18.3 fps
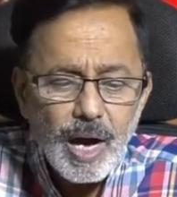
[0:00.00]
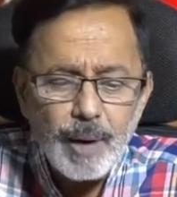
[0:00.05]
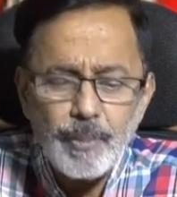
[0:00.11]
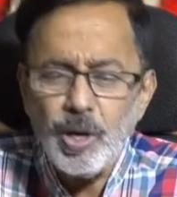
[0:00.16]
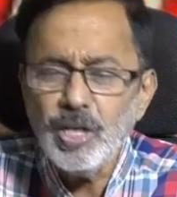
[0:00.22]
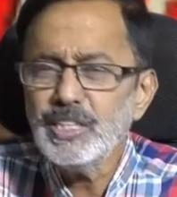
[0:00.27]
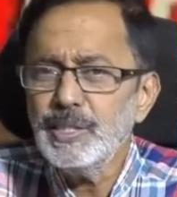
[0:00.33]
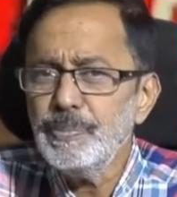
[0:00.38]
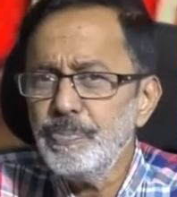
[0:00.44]

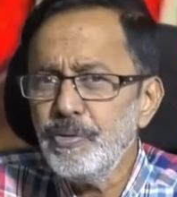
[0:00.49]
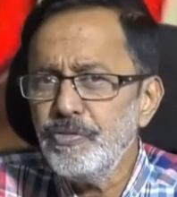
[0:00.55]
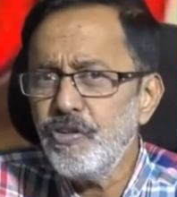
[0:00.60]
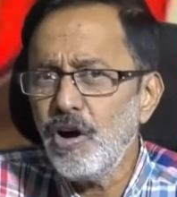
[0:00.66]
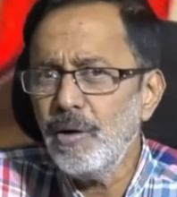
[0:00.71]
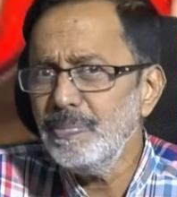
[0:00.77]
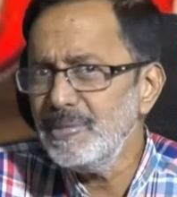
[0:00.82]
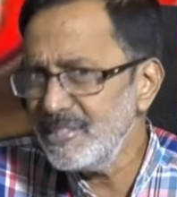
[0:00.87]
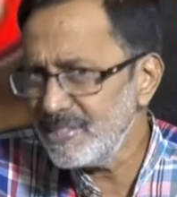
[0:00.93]
Among the
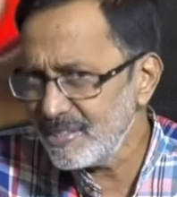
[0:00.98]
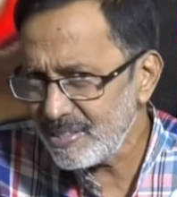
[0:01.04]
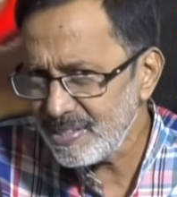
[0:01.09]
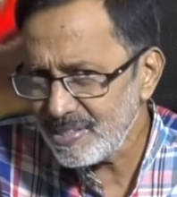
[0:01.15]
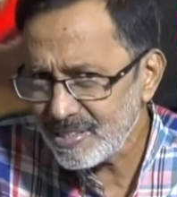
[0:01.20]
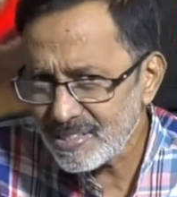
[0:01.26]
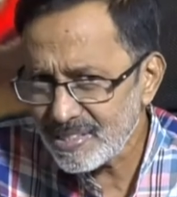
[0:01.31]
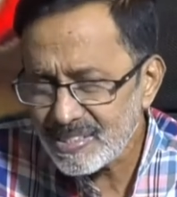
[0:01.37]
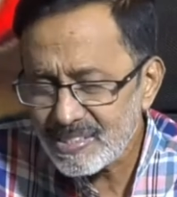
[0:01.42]

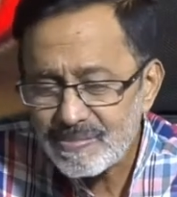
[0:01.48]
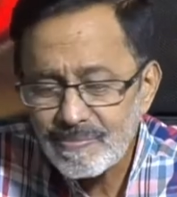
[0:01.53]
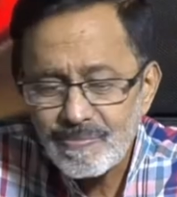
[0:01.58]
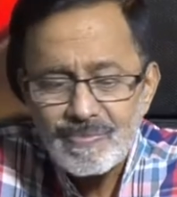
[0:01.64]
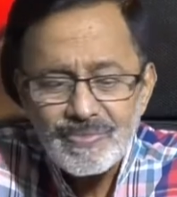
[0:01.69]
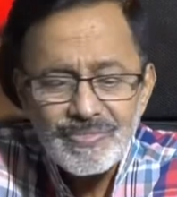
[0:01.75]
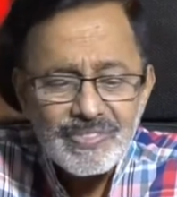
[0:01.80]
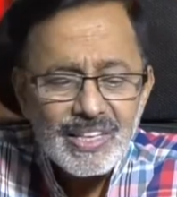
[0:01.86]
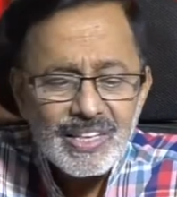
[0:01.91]
performances,
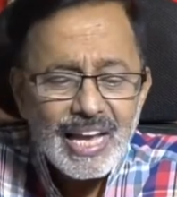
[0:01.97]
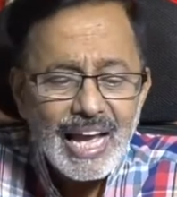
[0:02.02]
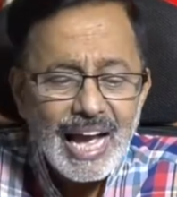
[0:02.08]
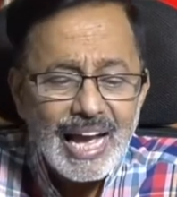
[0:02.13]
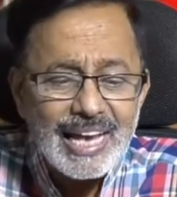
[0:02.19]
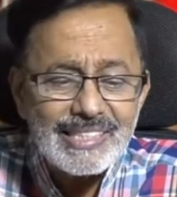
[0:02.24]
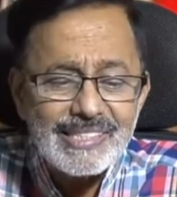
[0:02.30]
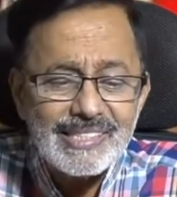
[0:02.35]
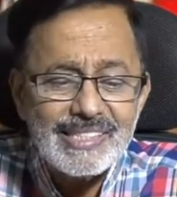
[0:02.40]

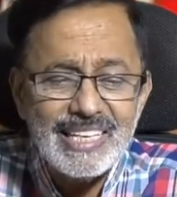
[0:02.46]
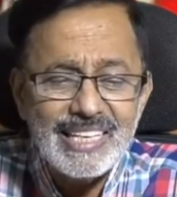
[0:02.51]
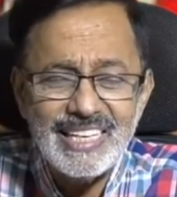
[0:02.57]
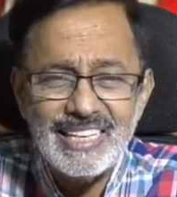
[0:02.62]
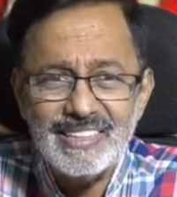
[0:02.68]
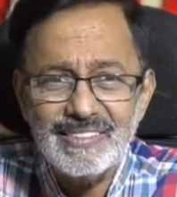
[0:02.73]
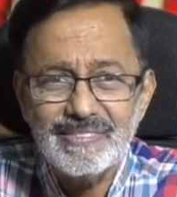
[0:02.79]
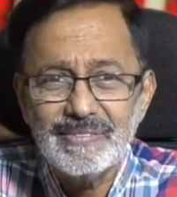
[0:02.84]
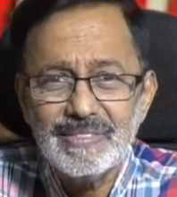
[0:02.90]
as
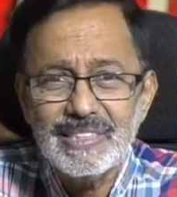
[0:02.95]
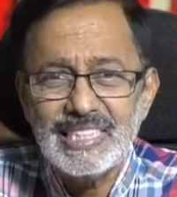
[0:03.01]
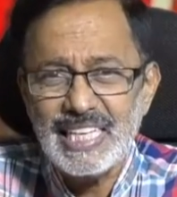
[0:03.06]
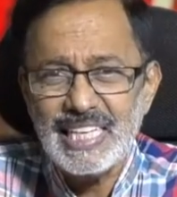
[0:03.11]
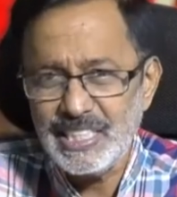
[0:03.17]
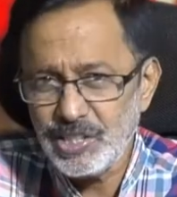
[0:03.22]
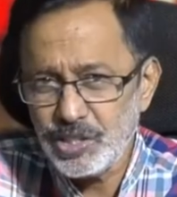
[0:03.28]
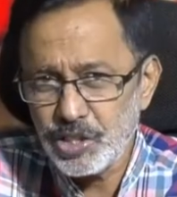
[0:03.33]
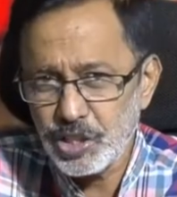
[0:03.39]
the
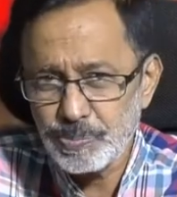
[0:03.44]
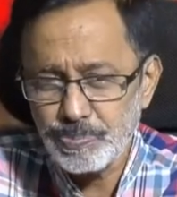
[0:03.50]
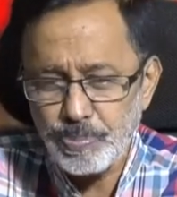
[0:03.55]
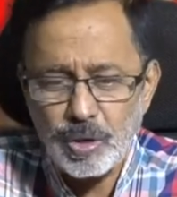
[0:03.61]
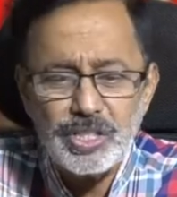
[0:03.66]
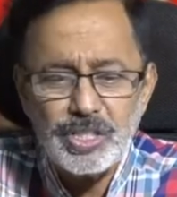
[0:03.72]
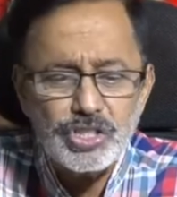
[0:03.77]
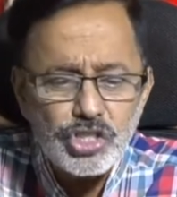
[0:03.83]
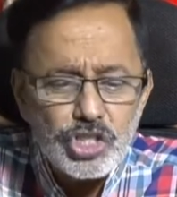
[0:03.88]
tainted
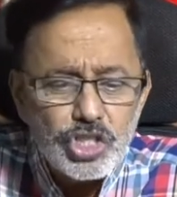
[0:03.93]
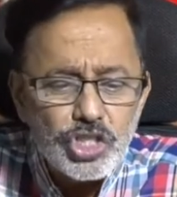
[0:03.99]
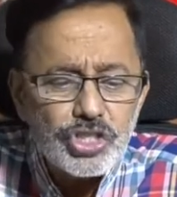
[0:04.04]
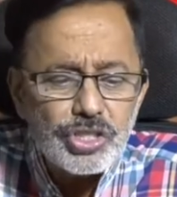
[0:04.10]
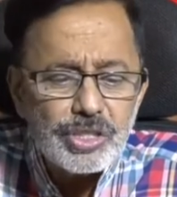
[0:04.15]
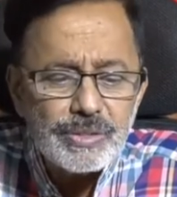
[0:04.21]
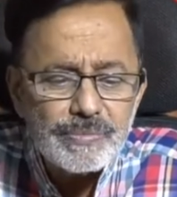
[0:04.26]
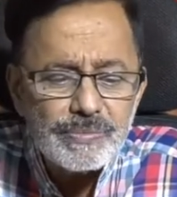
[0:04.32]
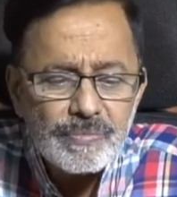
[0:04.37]

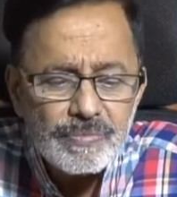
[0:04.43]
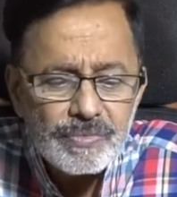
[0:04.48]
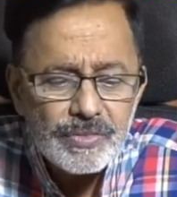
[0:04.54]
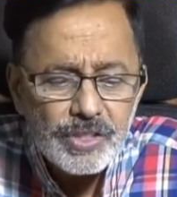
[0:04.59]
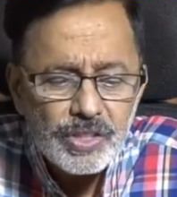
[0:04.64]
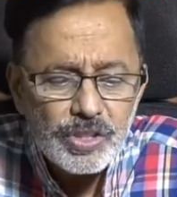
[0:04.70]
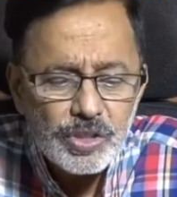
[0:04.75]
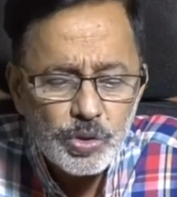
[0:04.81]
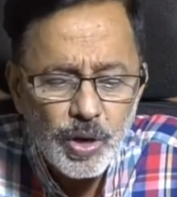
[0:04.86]
politician,
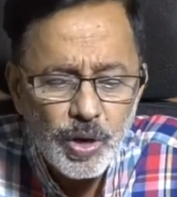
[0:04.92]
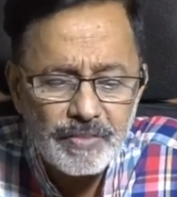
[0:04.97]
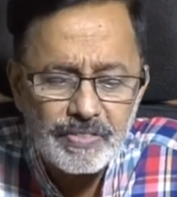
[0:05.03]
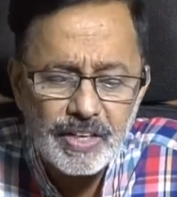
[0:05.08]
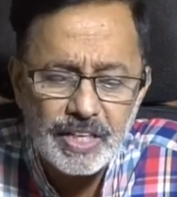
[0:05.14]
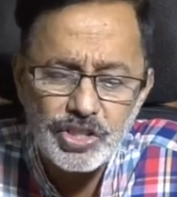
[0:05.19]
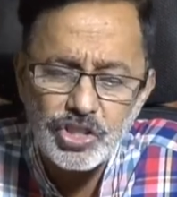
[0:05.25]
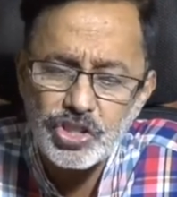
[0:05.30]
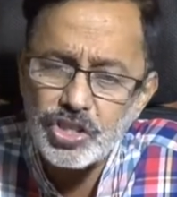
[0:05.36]
you
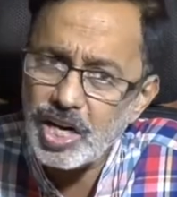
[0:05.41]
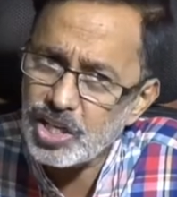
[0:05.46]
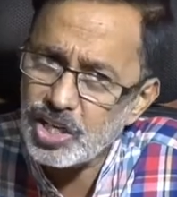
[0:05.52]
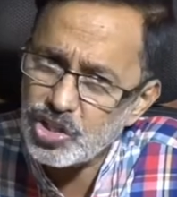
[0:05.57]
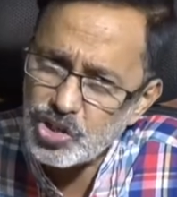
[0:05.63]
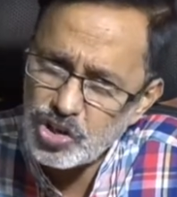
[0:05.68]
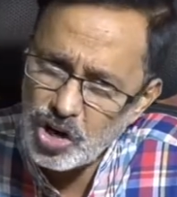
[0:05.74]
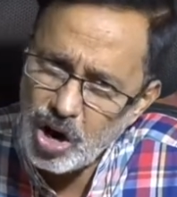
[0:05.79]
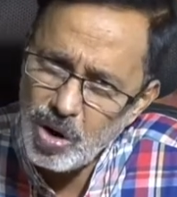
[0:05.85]
have
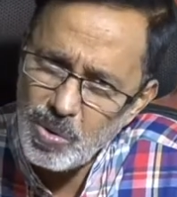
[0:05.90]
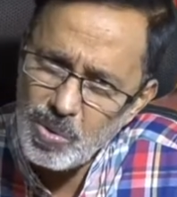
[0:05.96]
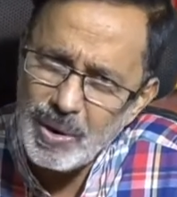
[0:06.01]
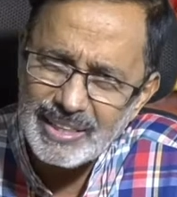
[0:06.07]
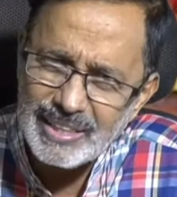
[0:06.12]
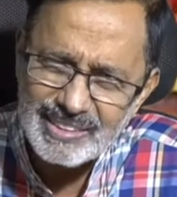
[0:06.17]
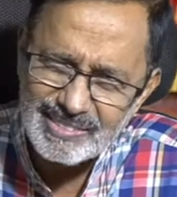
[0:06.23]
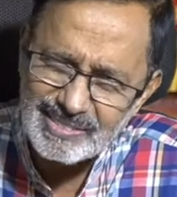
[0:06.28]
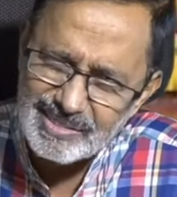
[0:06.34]
Gajraj Rao,
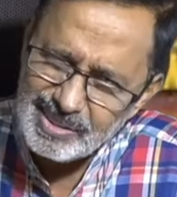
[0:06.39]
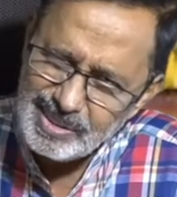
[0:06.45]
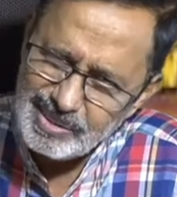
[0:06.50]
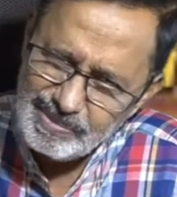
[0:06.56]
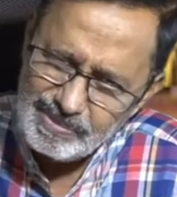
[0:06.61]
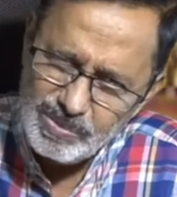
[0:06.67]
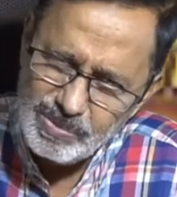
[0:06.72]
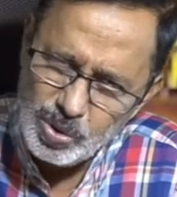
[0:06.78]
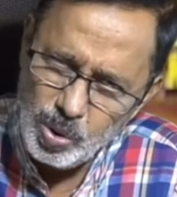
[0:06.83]
who I think
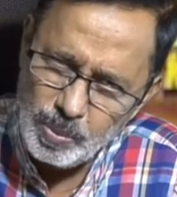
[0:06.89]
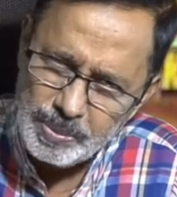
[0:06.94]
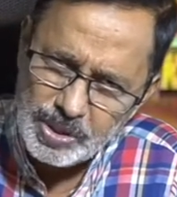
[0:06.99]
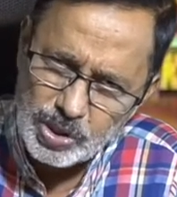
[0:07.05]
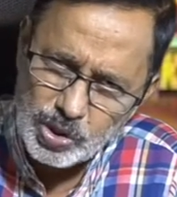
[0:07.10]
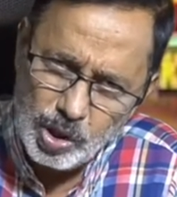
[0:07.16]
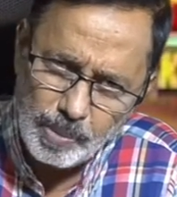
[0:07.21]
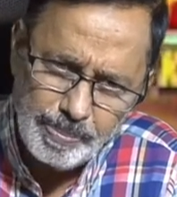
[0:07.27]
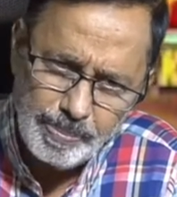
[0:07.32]
is over
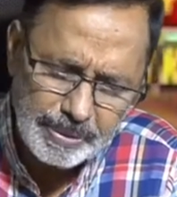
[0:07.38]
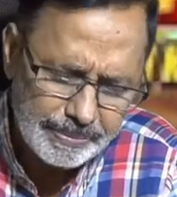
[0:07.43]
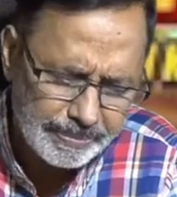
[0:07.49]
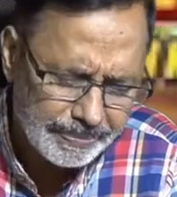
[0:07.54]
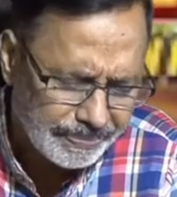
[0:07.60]
the top.